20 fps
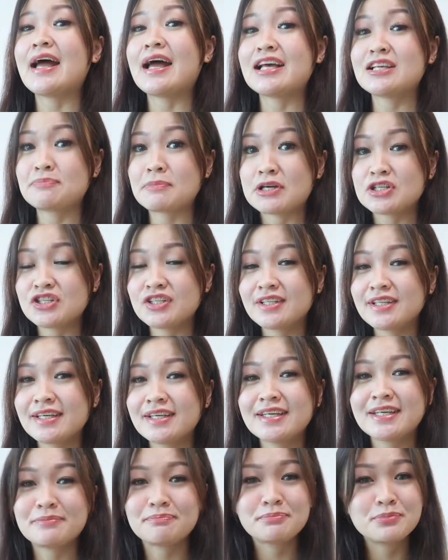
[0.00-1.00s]

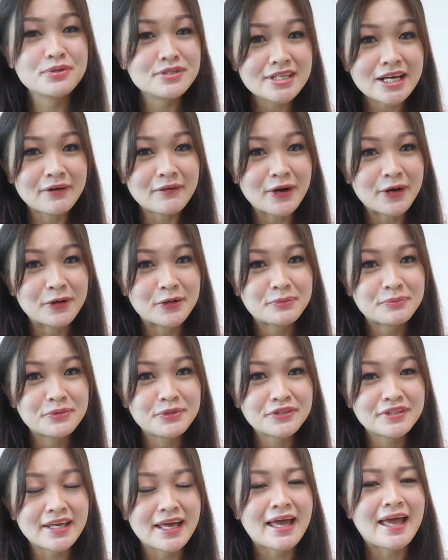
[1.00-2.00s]
especially it boosts out our
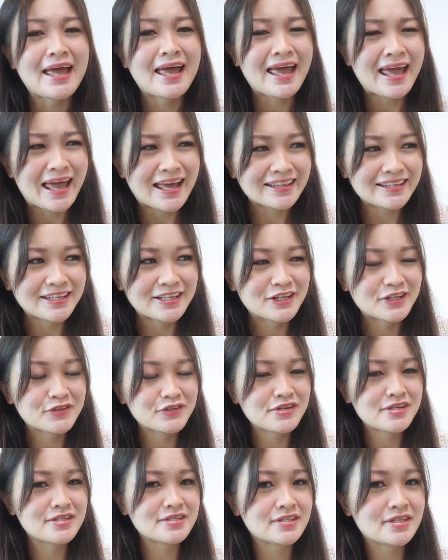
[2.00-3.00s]
mood and
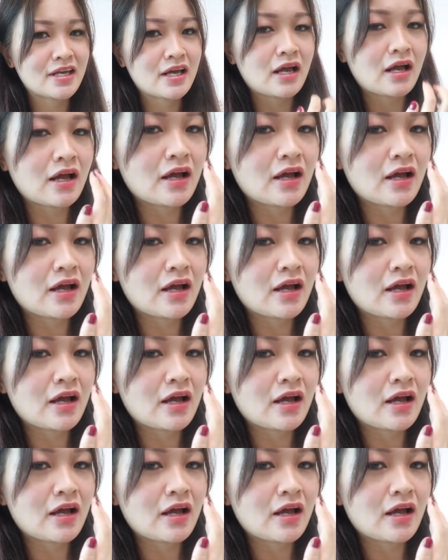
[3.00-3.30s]
increases